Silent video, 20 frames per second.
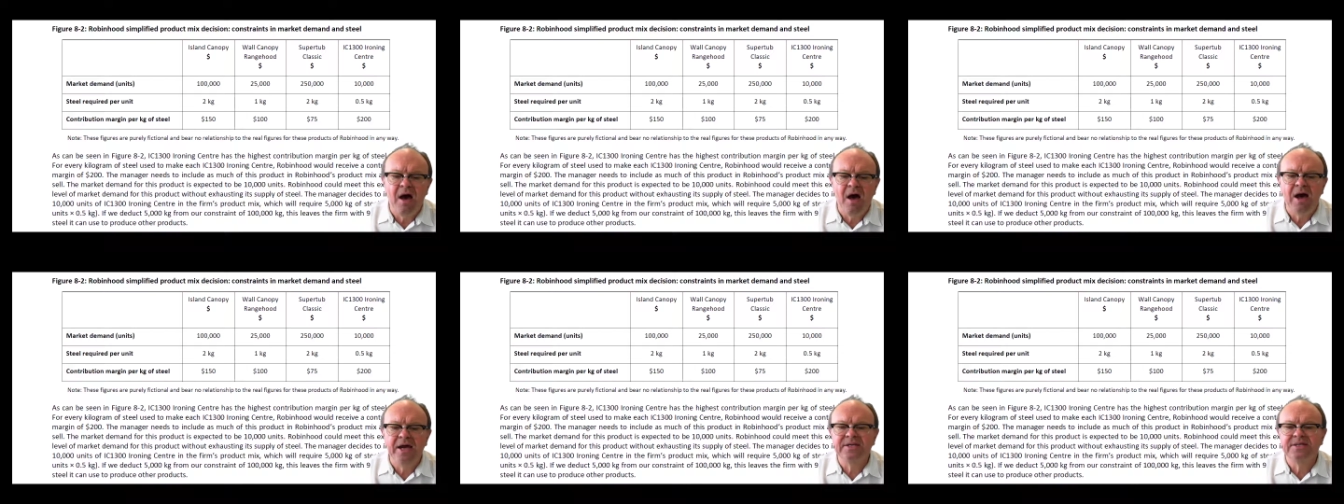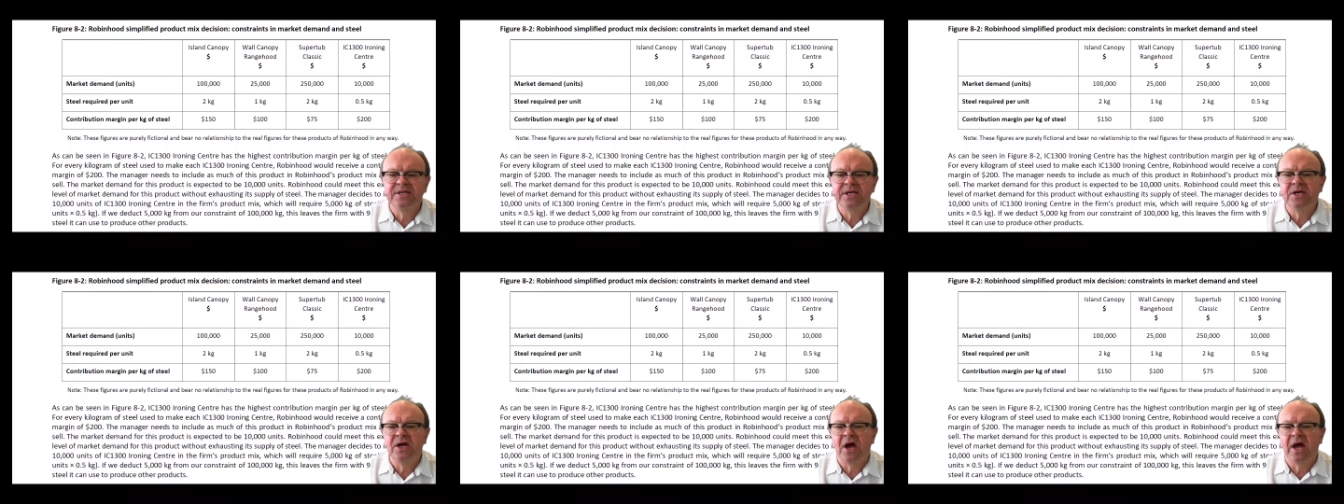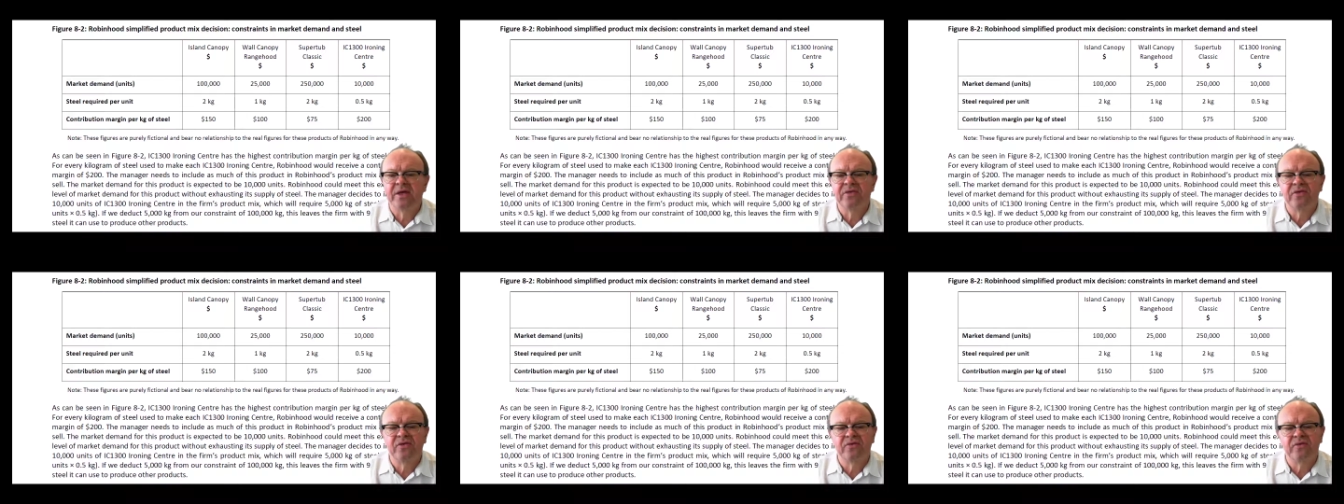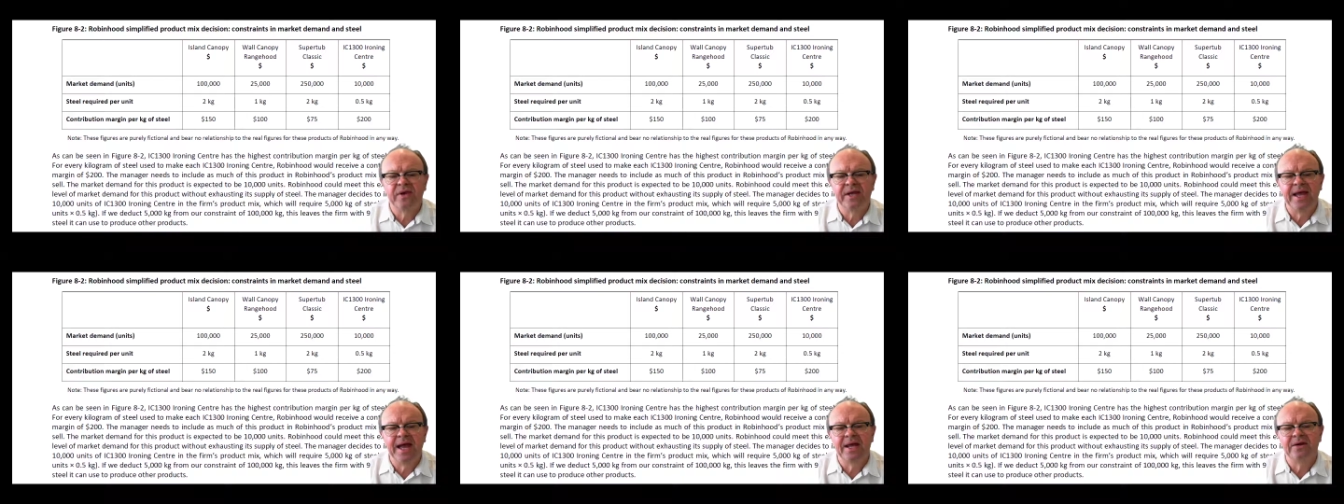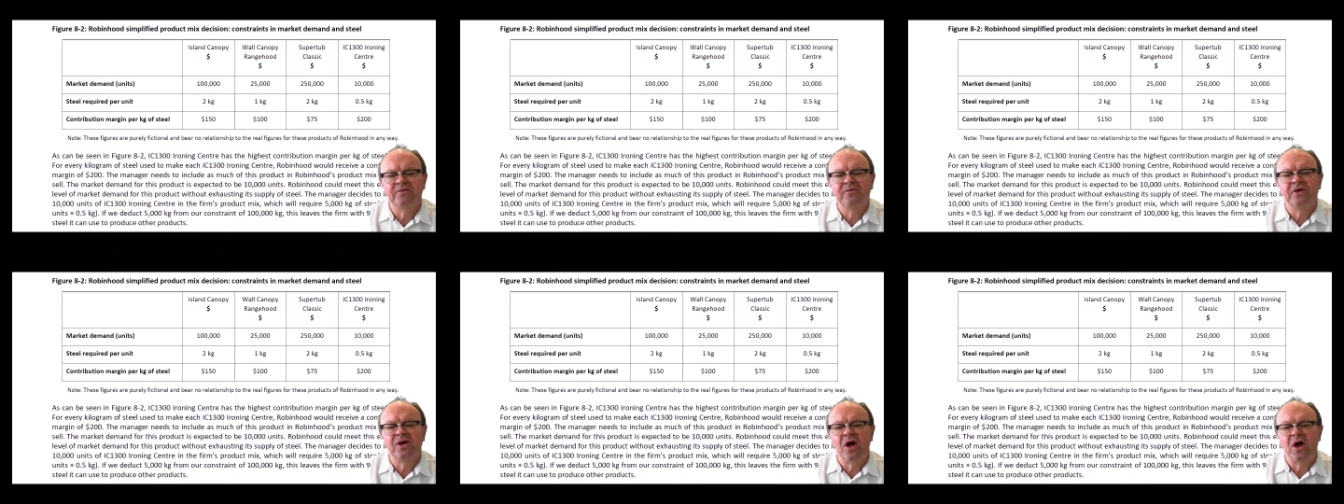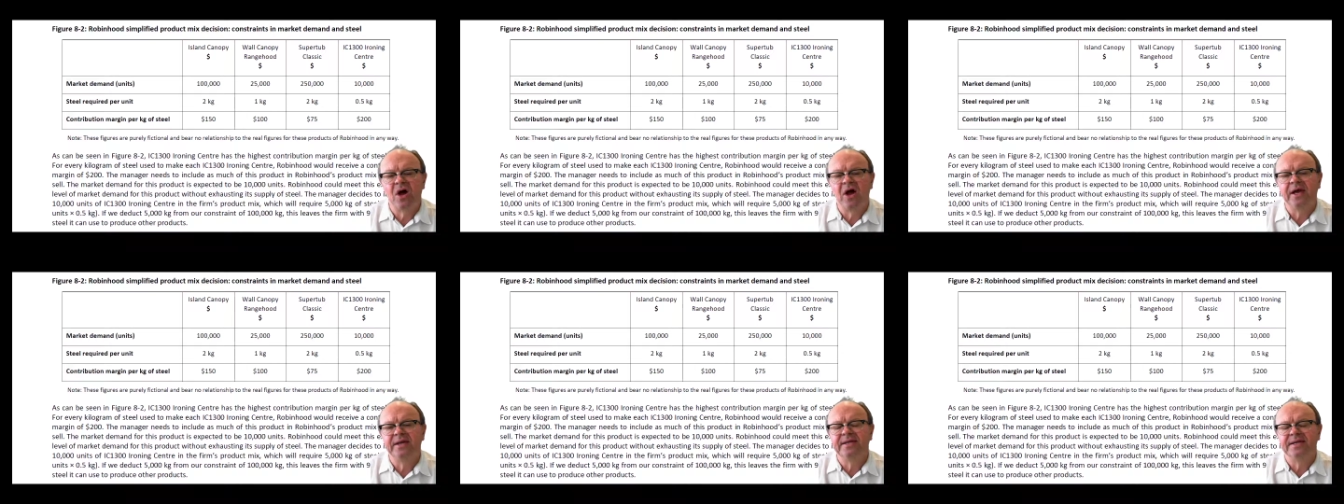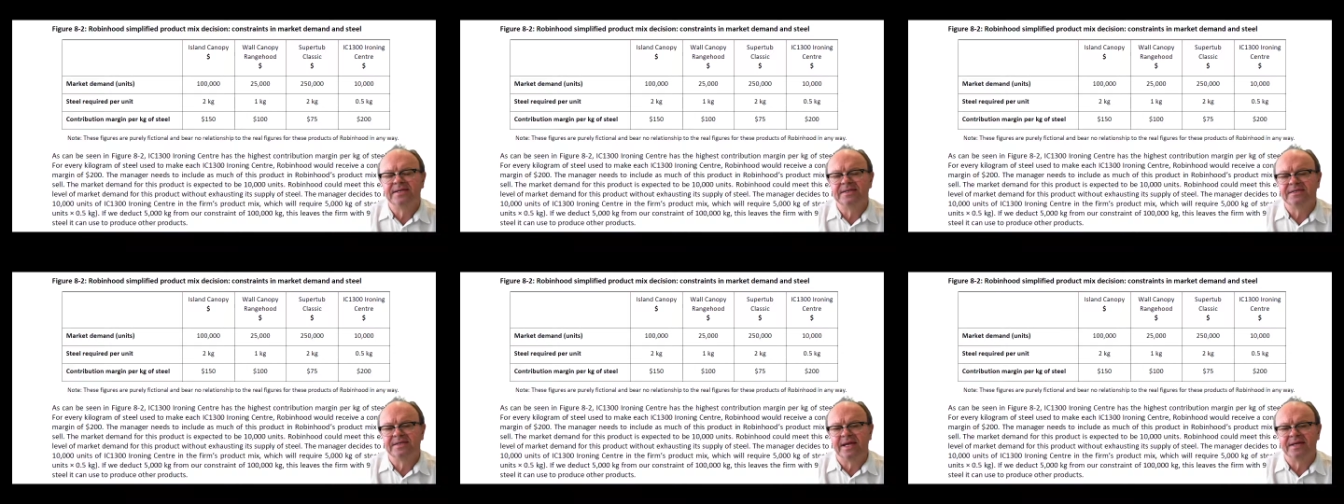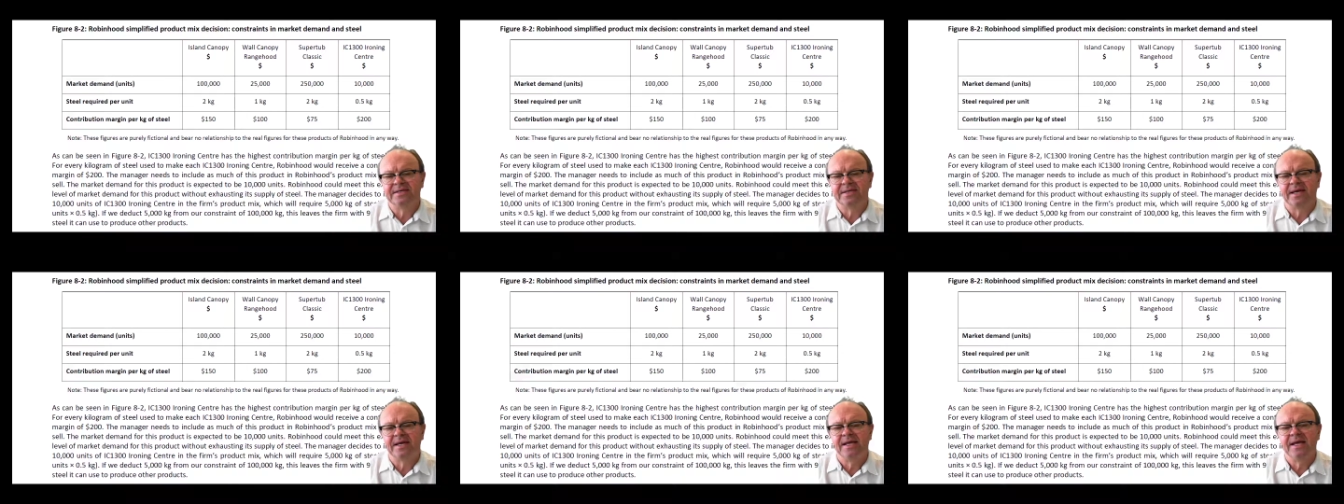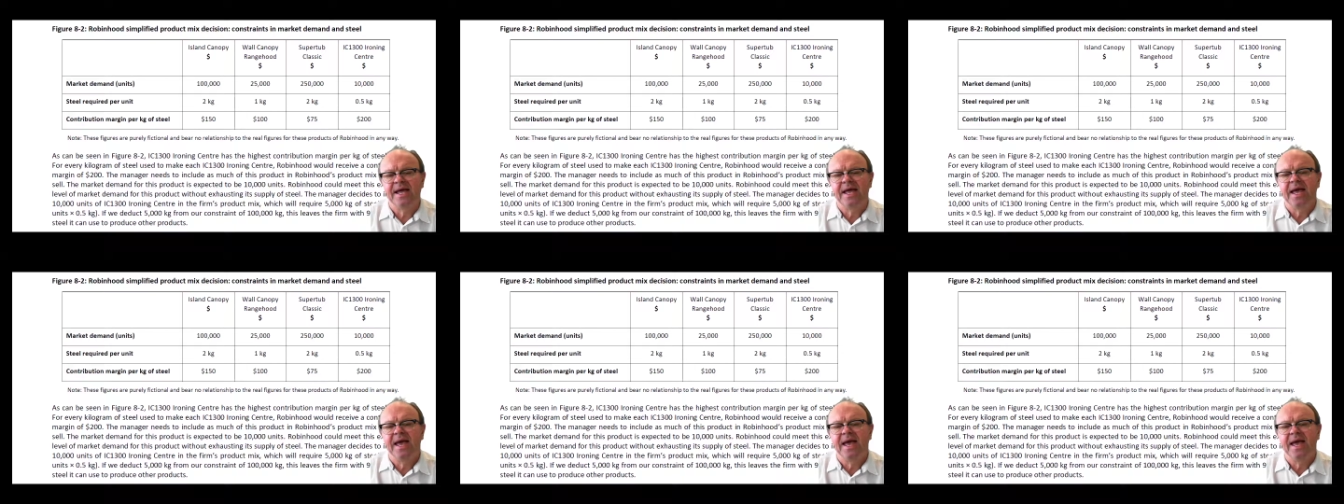ACCT11059 Ironing Centre